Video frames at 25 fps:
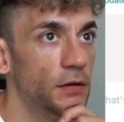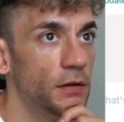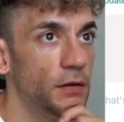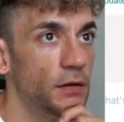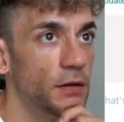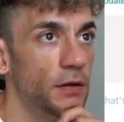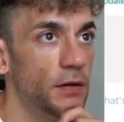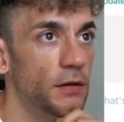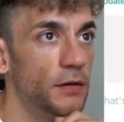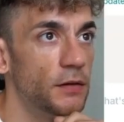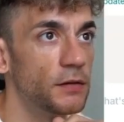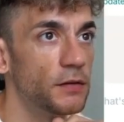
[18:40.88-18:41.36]

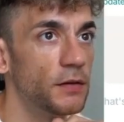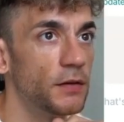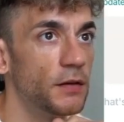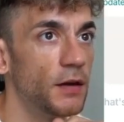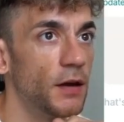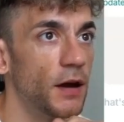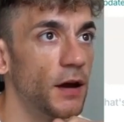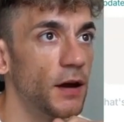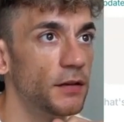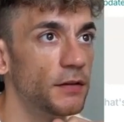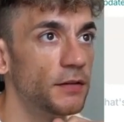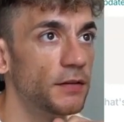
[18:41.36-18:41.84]
Here's
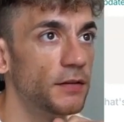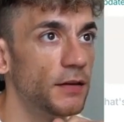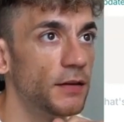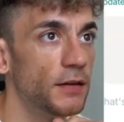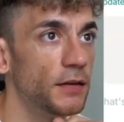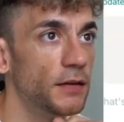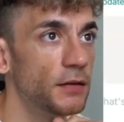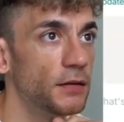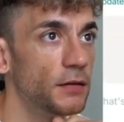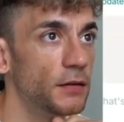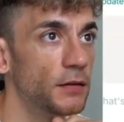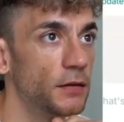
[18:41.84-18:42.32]
the
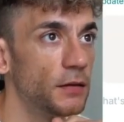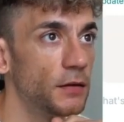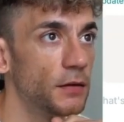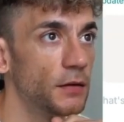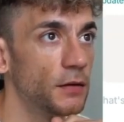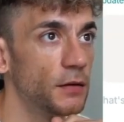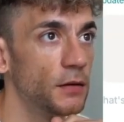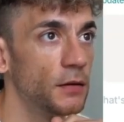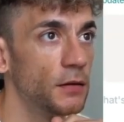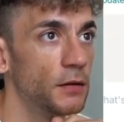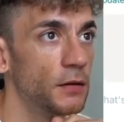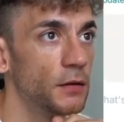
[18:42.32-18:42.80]
ID.
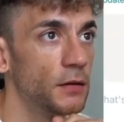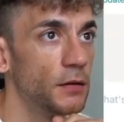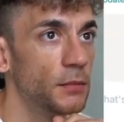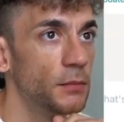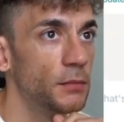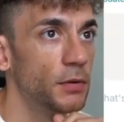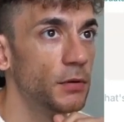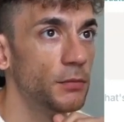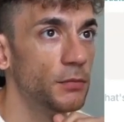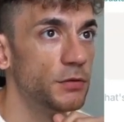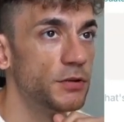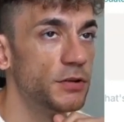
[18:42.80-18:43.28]

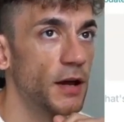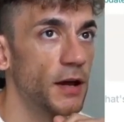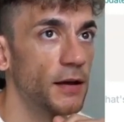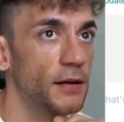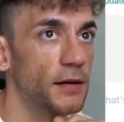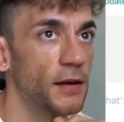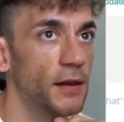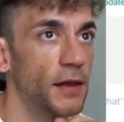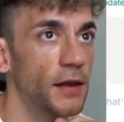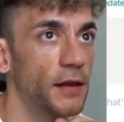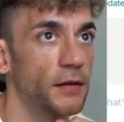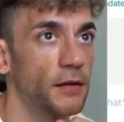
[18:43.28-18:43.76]
Boom
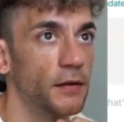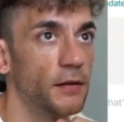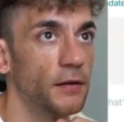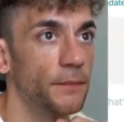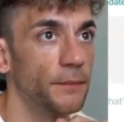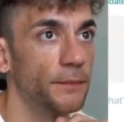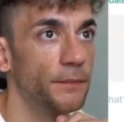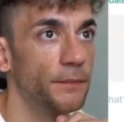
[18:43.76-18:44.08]
shakalaka.